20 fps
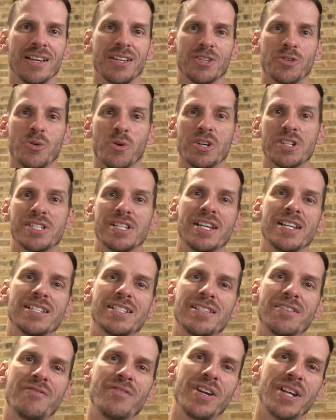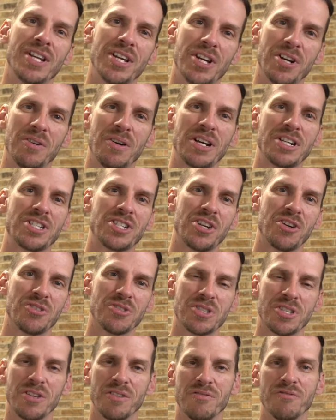Towards the end of the video, I
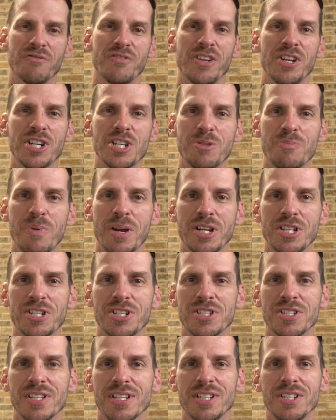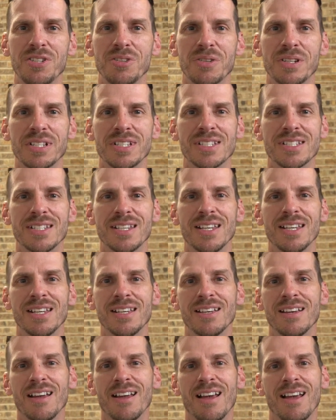show some finished pictures that you can
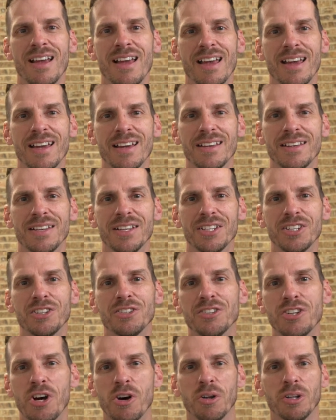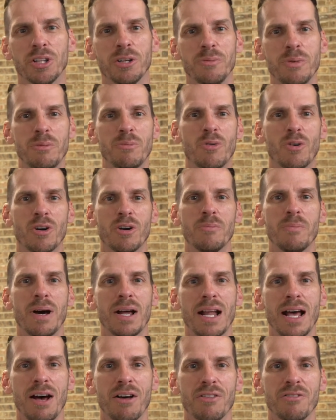see, and uh, you'll know a little bit more
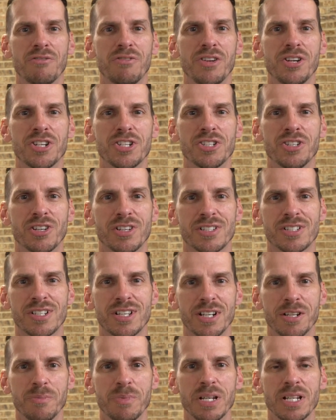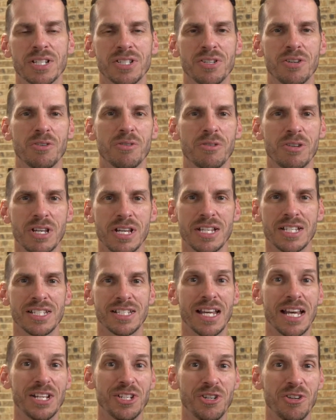about how the finish looks gonna be. So
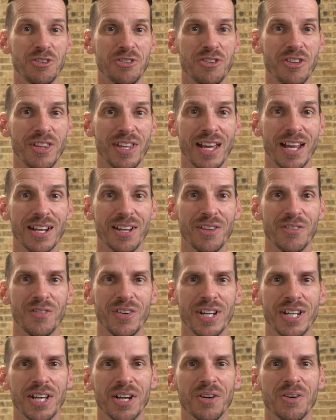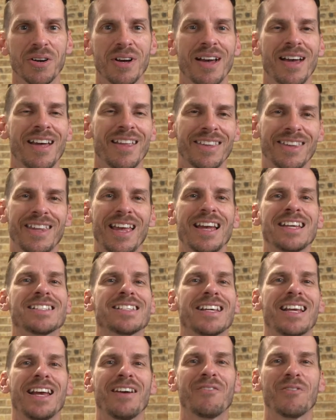stay tuned to the end of the video.
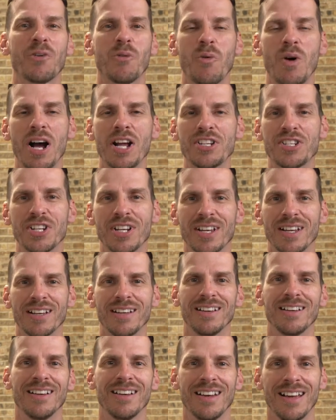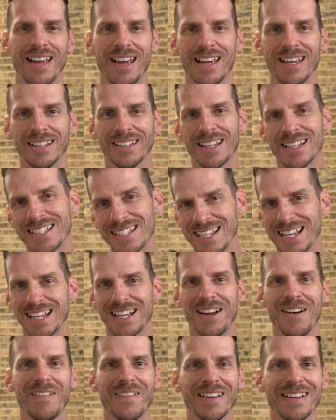Thanks again for watching, and let's
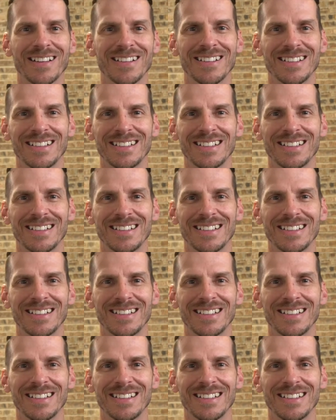get going.